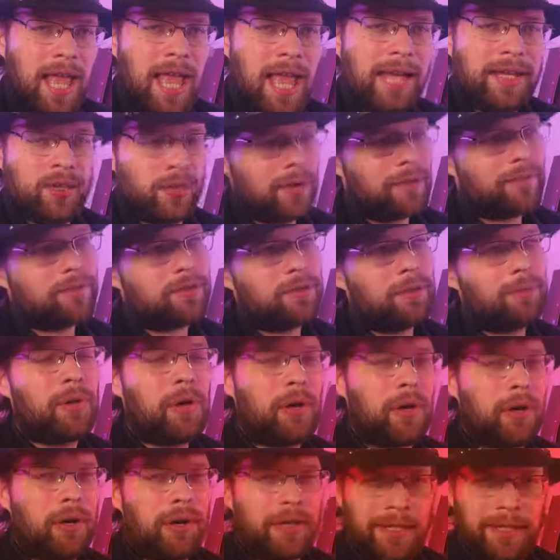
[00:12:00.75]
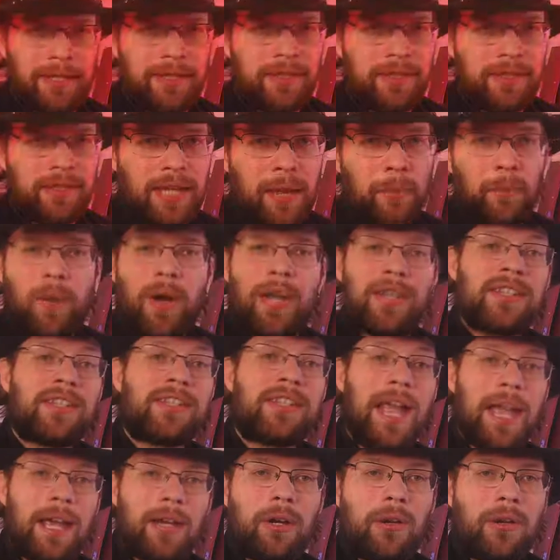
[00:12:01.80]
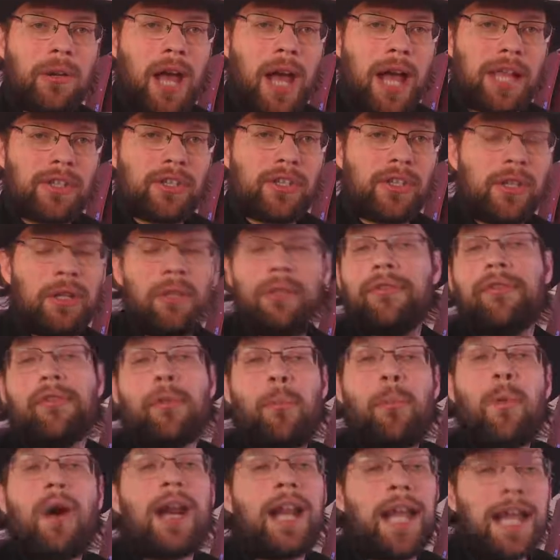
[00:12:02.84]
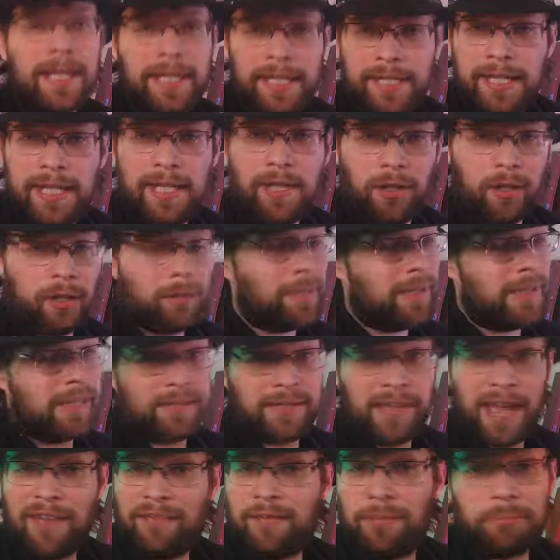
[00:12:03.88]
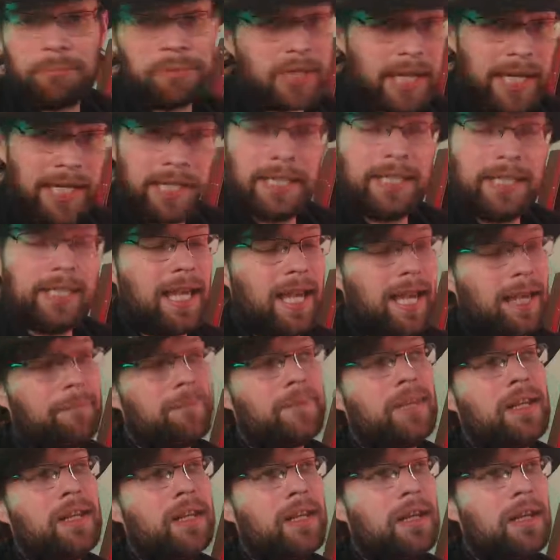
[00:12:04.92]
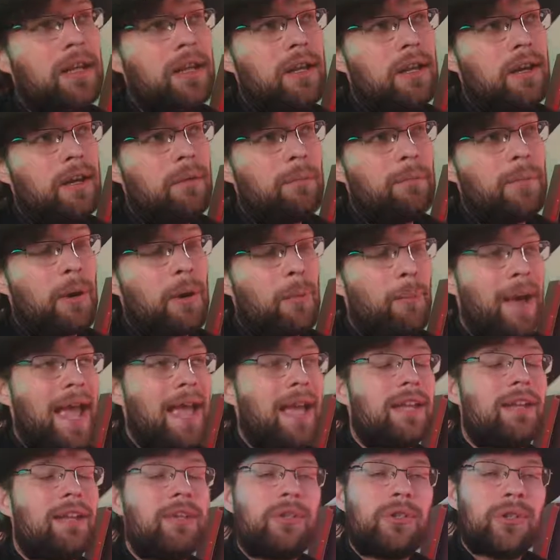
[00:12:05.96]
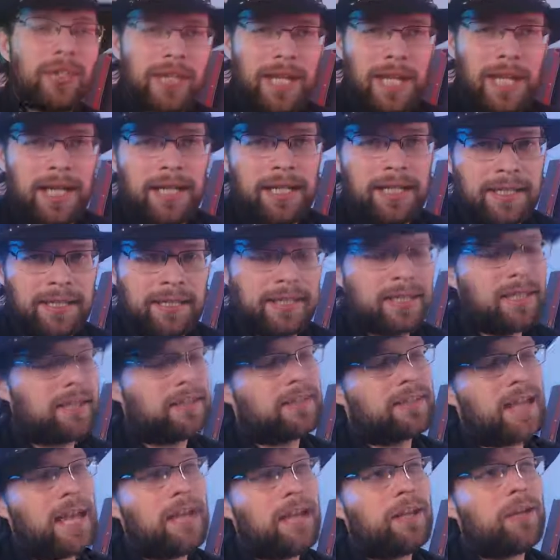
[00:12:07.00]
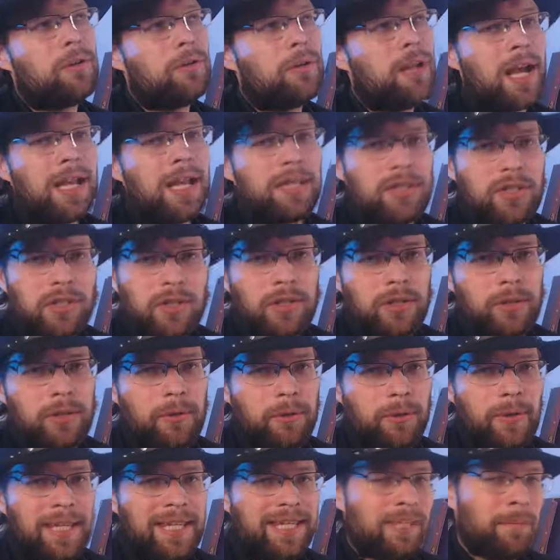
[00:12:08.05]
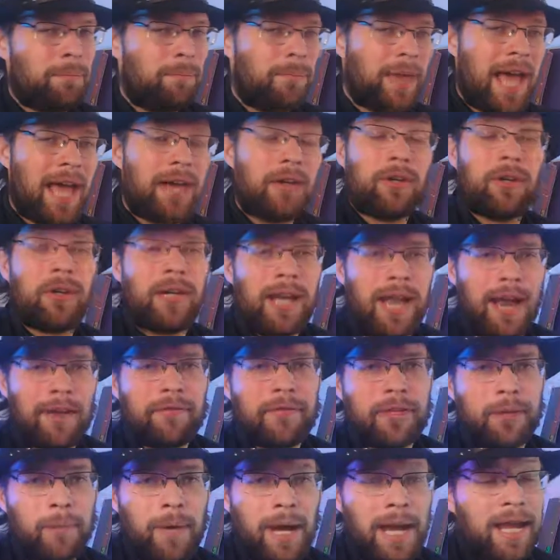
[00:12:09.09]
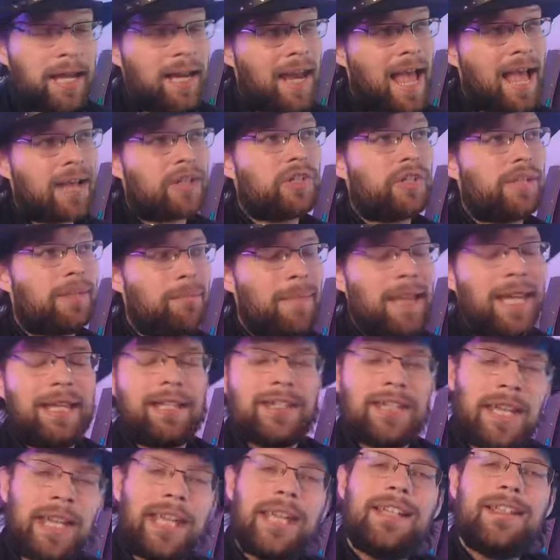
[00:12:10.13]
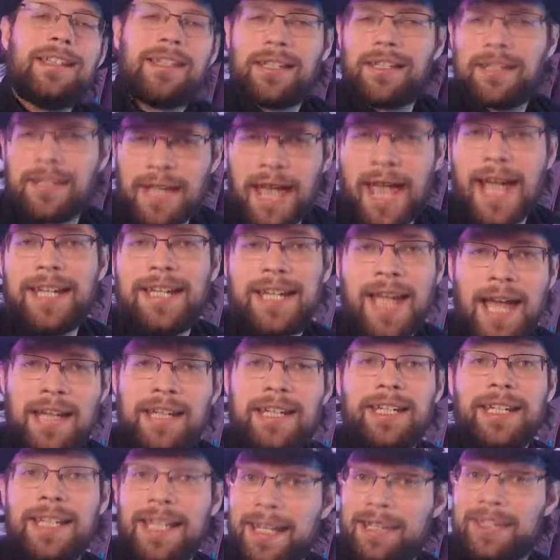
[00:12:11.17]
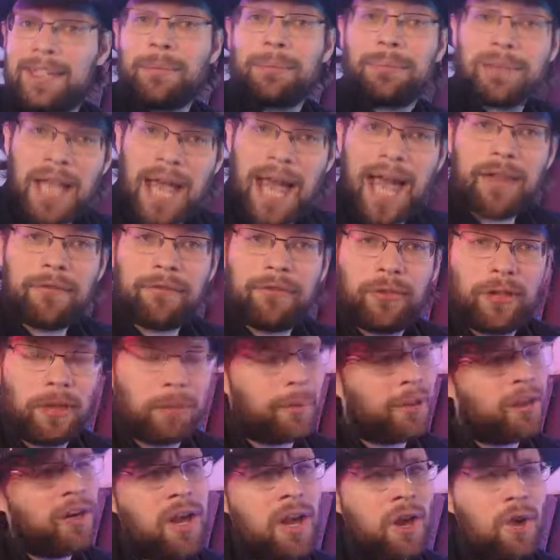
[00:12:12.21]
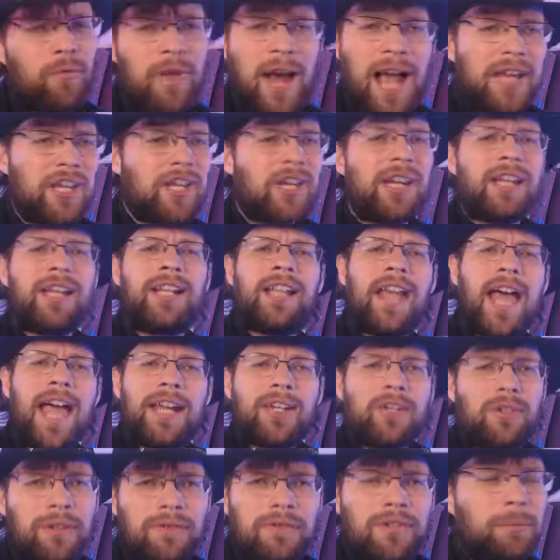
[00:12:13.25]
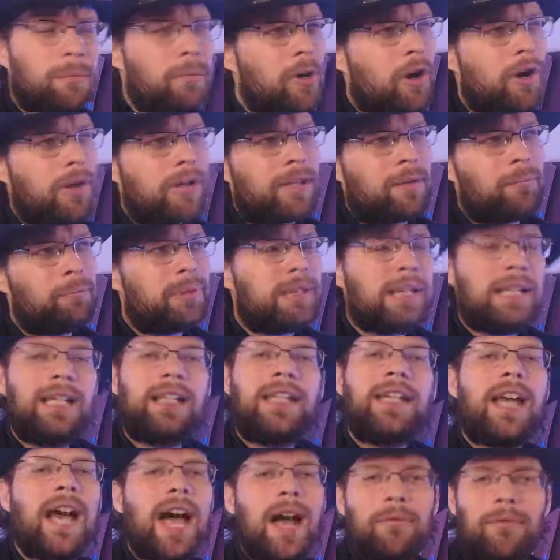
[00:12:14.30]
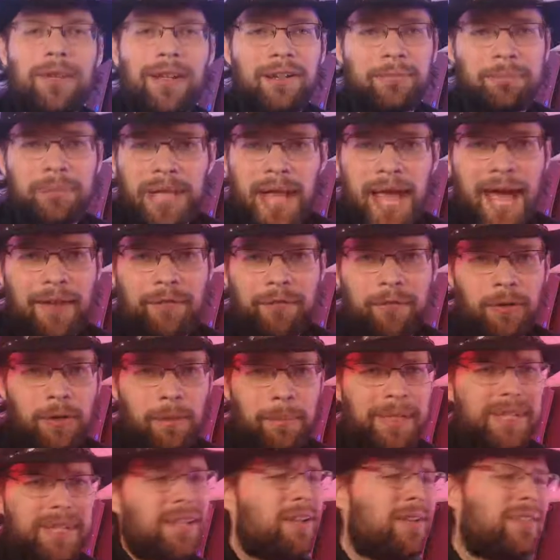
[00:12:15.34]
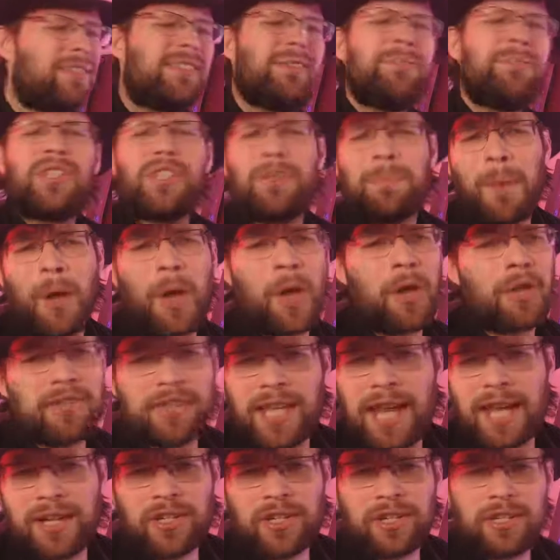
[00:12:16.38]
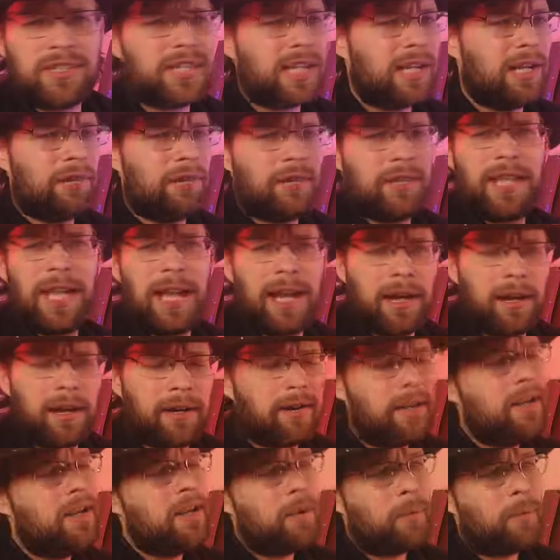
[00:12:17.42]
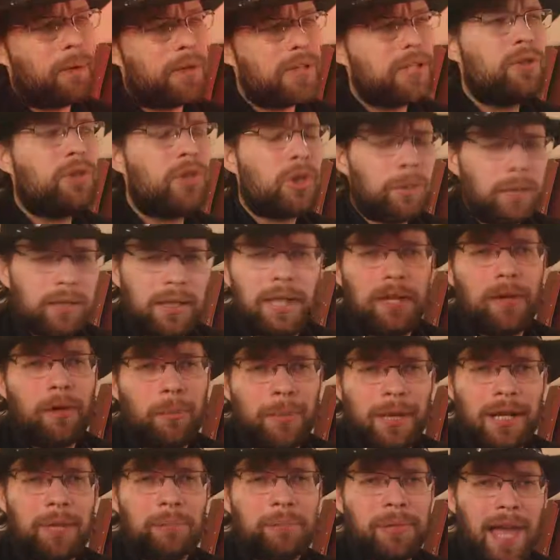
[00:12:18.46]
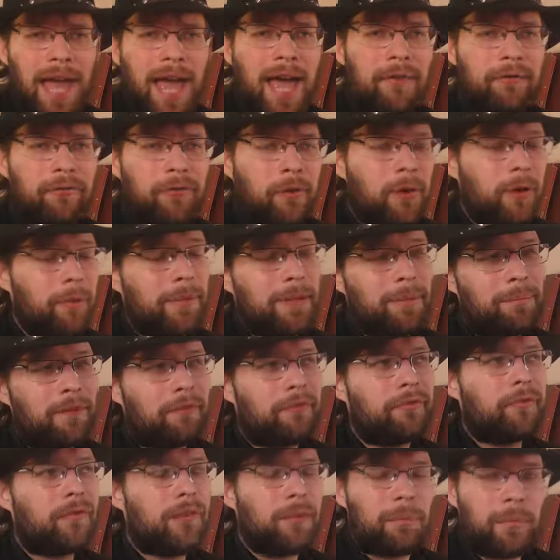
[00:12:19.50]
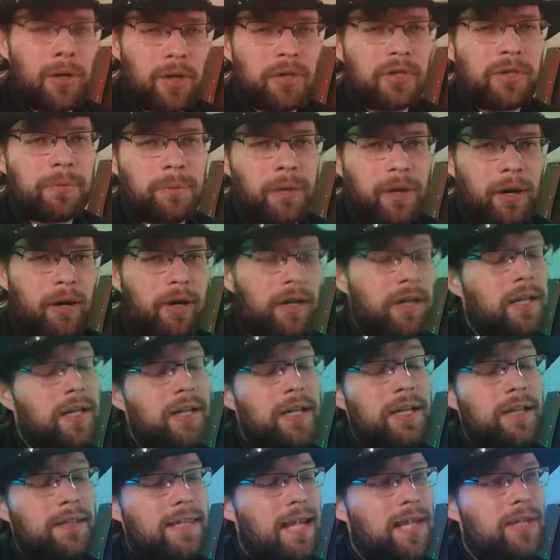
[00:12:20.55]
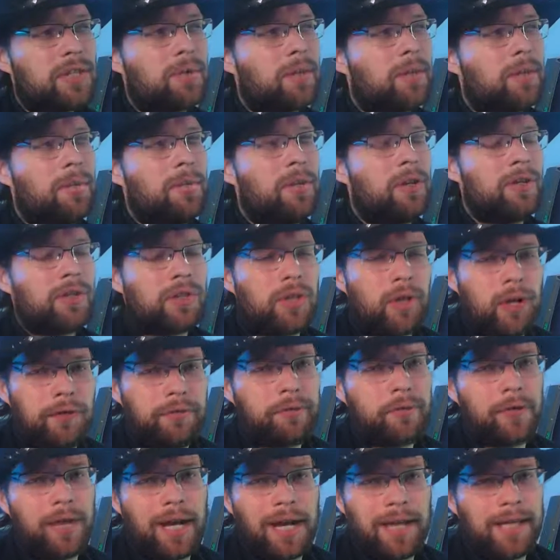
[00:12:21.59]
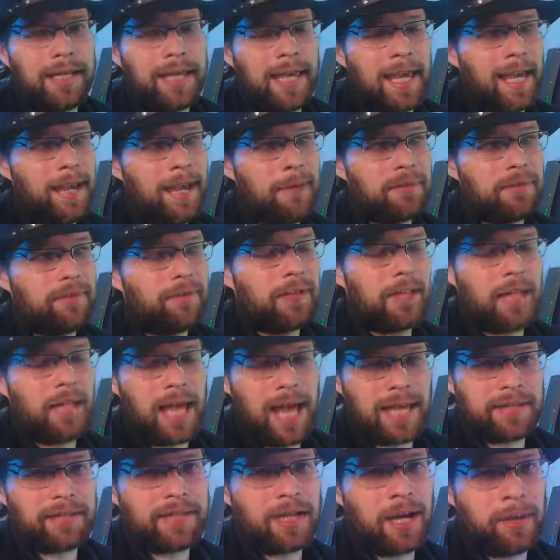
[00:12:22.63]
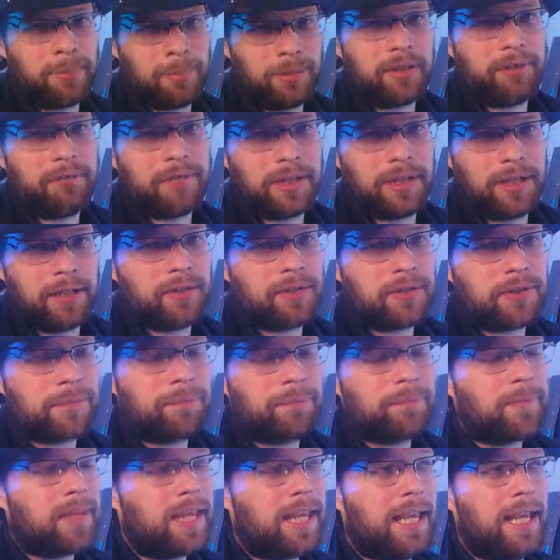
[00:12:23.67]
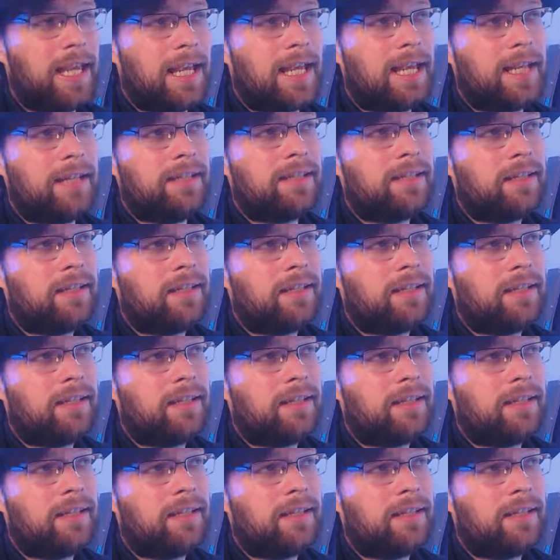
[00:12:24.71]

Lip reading: Drift Apart is and what Psychonauts 2, from what I hear, because I haven't played it yet. But my understanding is that Psychonauts 2 is better in every way and actually maintains its identity as a platformer. Ratchet and Clank Drift Apart completely got rid of platforming. There are some small sections here and there where you do a little bit of platforming, but for the most part, that is one of the most overrated games of the last couple of years. And